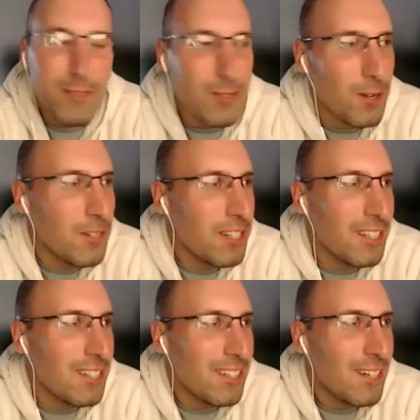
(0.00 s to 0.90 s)
So
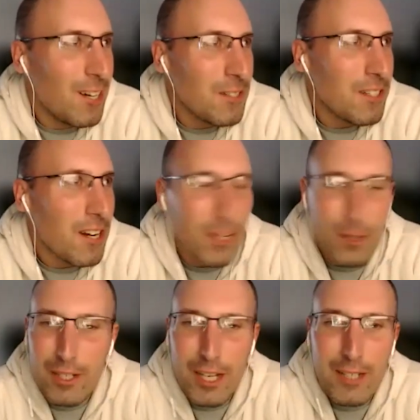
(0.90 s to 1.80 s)
I was like, all right,
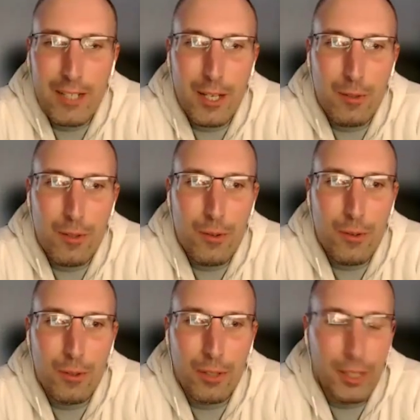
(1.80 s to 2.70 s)
this guy sounds
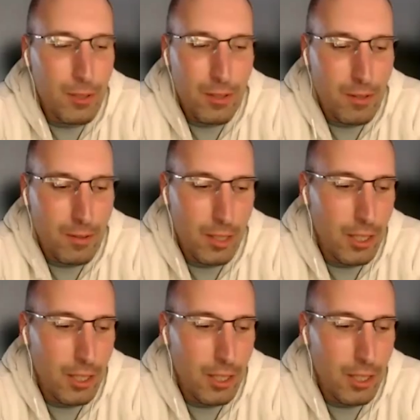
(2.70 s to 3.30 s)
cool. He's